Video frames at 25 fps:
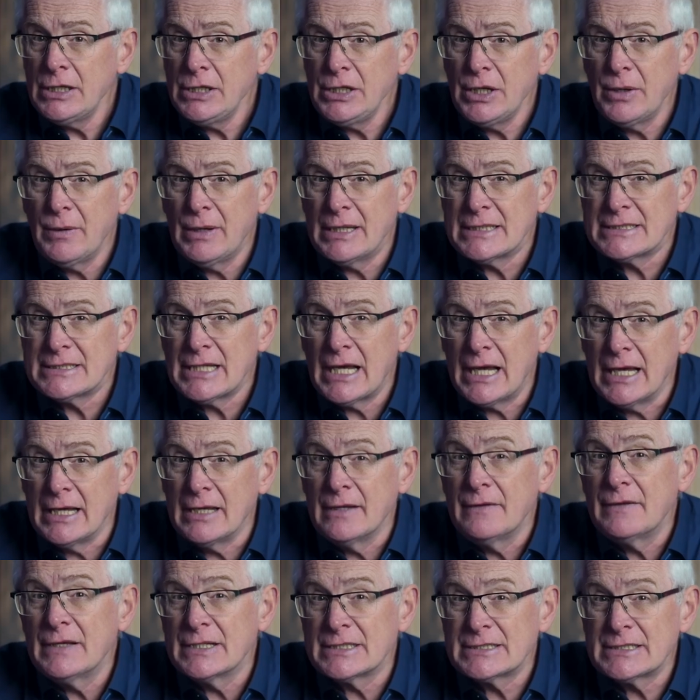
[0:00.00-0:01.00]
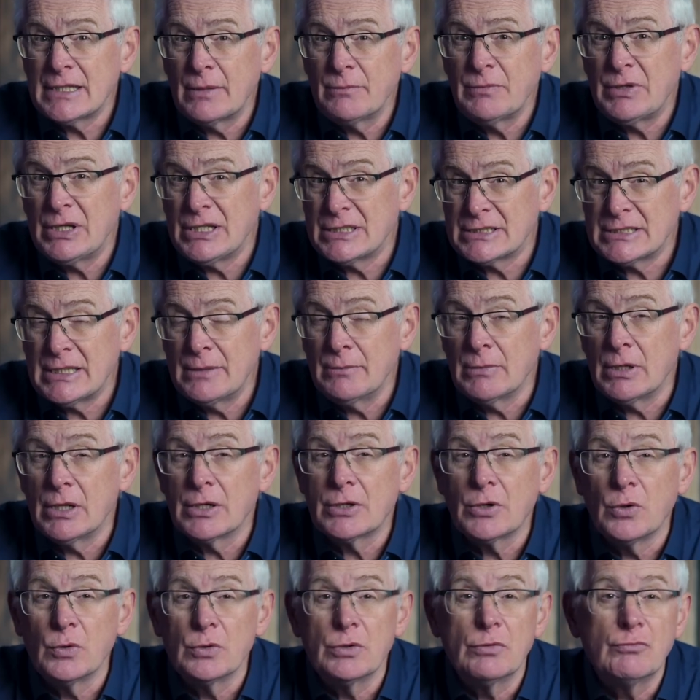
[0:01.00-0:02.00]
the USA, there's something similar
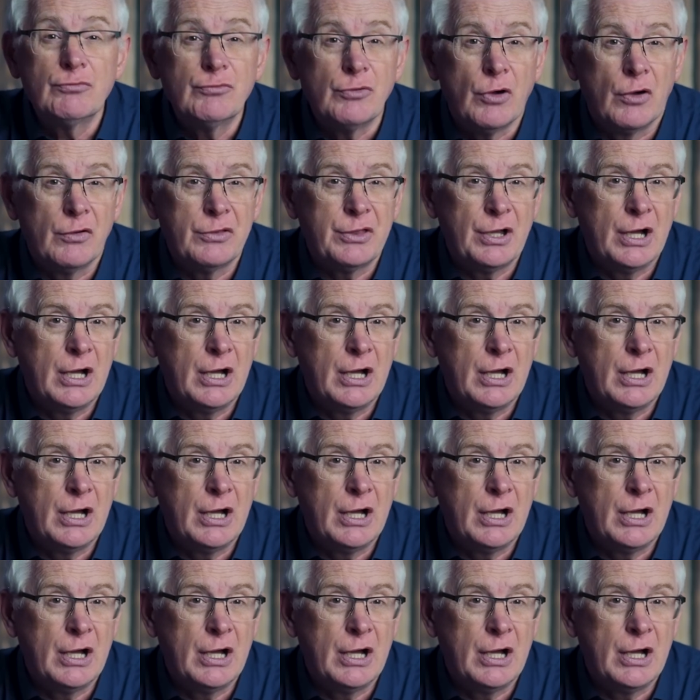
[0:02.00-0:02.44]
called a Roth